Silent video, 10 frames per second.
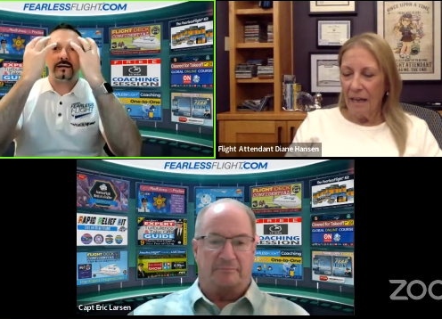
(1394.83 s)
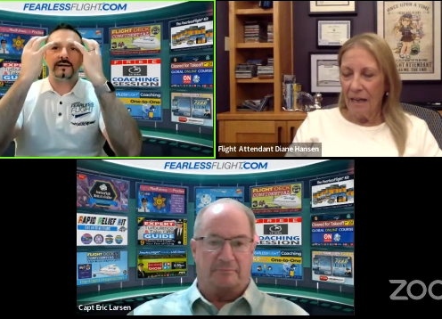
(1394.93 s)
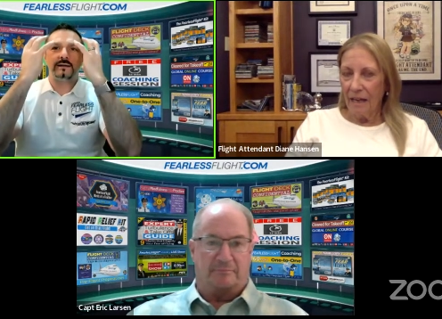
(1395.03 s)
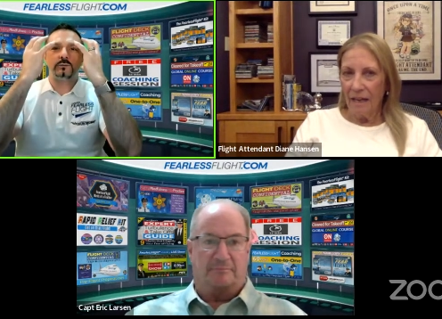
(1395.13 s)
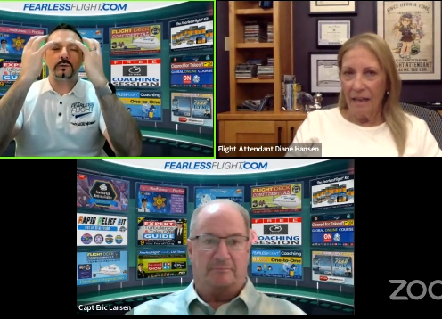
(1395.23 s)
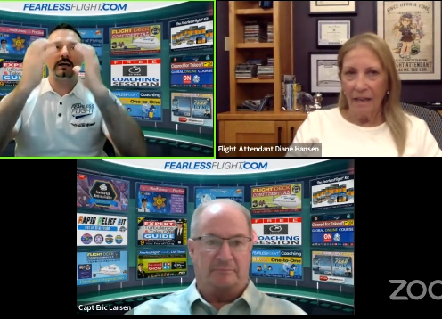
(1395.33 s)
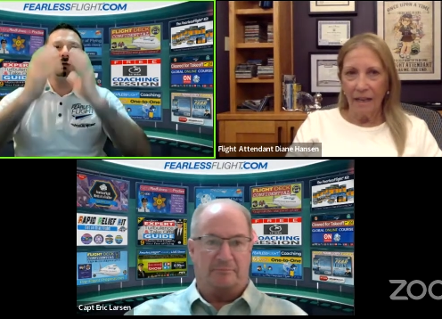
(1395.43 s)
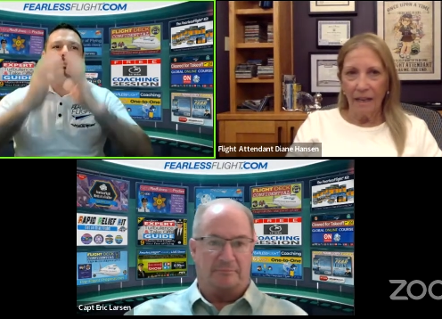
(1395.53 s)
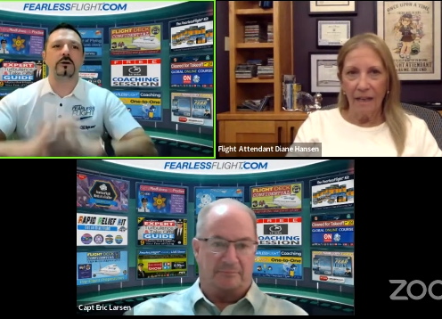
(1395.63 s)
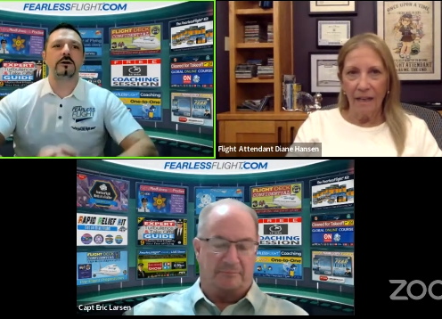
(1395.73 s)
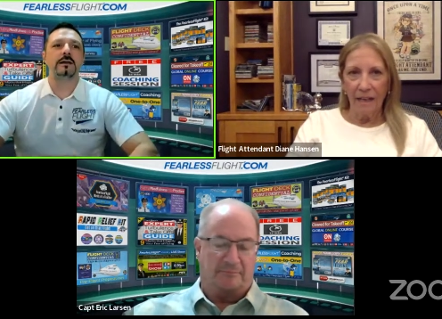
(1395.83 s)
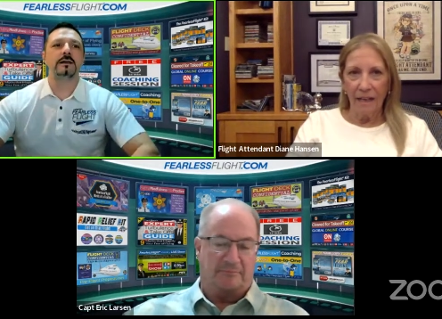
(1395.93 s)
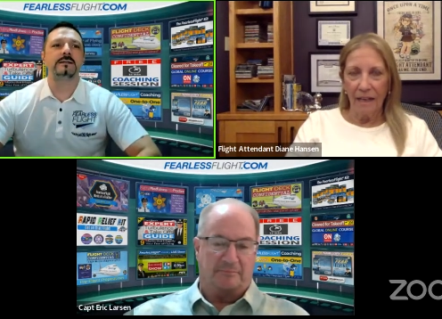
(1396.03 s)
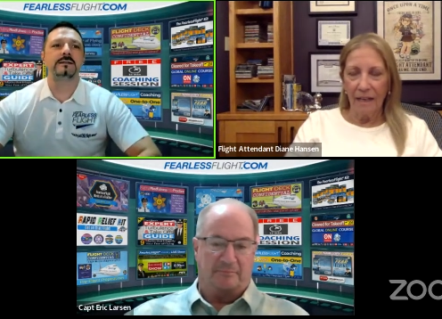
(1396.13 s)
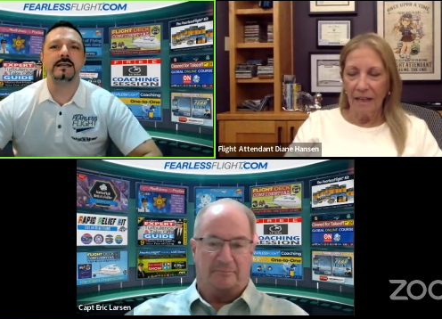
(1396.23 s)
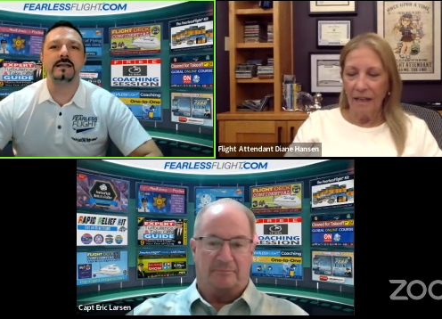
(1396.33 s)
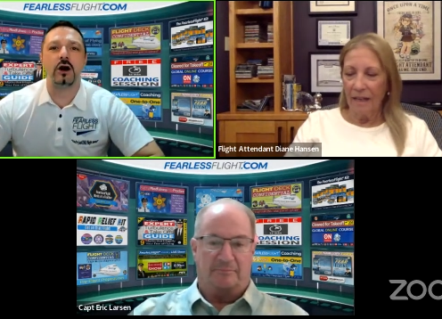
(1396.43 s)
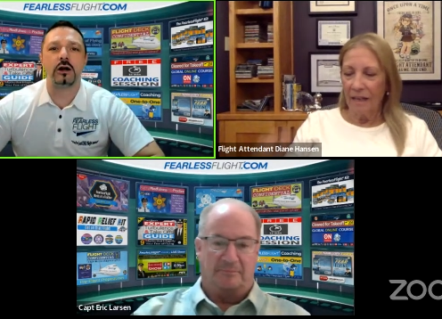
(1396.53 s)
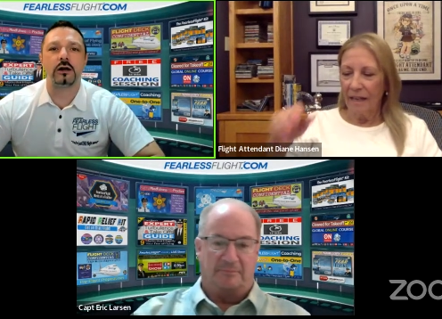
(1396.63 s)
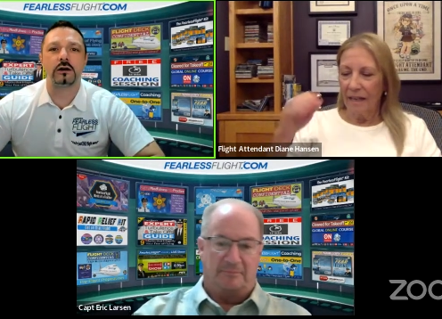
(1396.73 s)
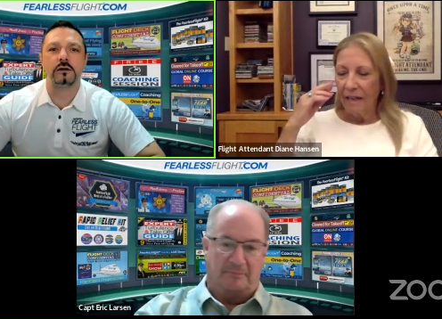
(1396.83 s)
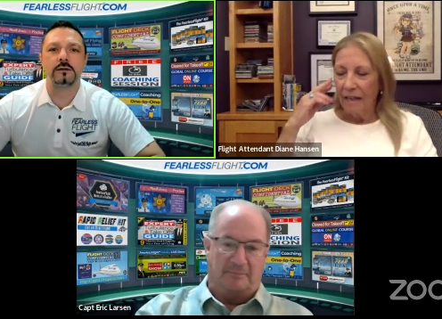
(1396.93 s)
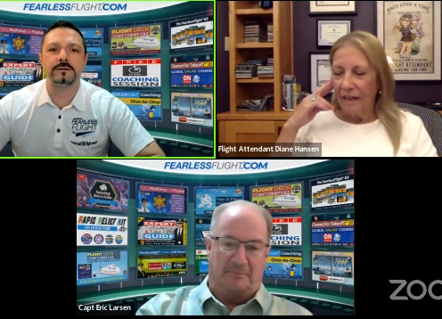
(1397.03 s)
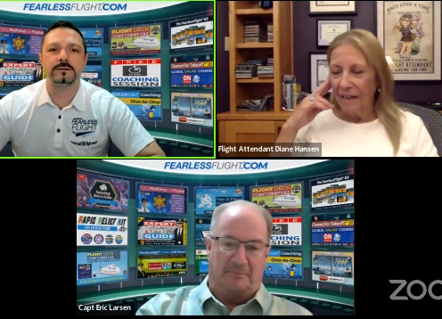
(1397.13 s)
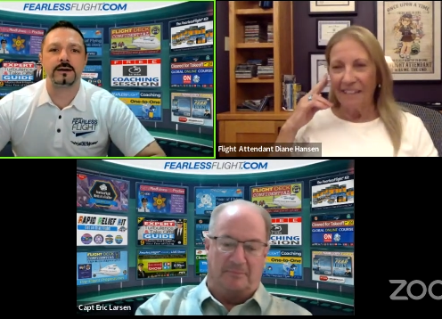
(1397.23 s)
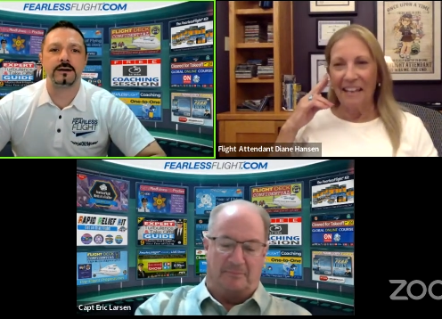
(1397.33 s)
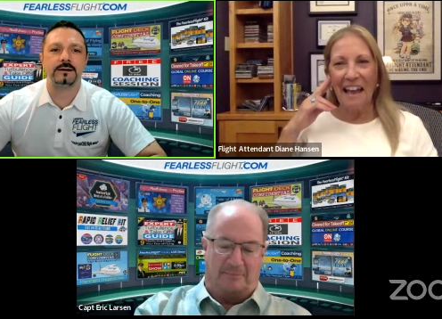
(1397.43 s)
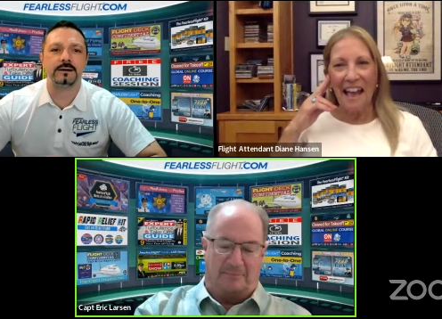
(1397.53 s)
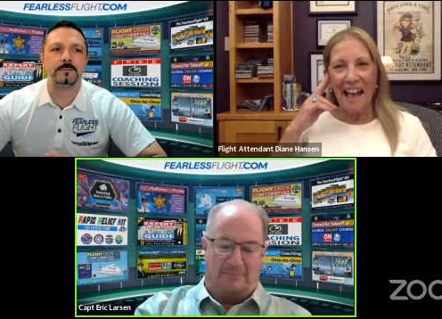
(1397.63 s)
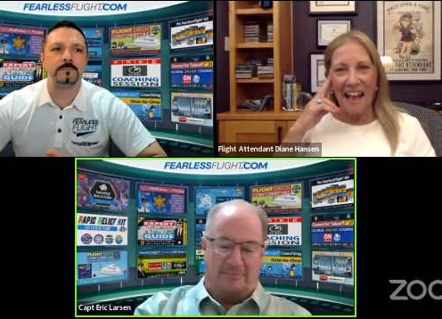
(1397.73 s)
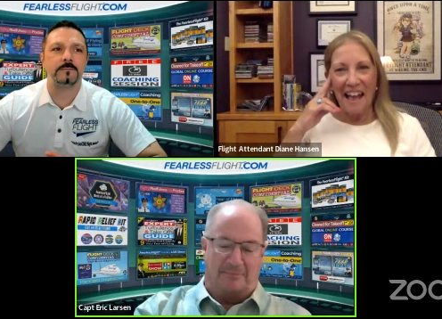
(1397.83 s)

Speaker 1: these weird looking ski goggles uh,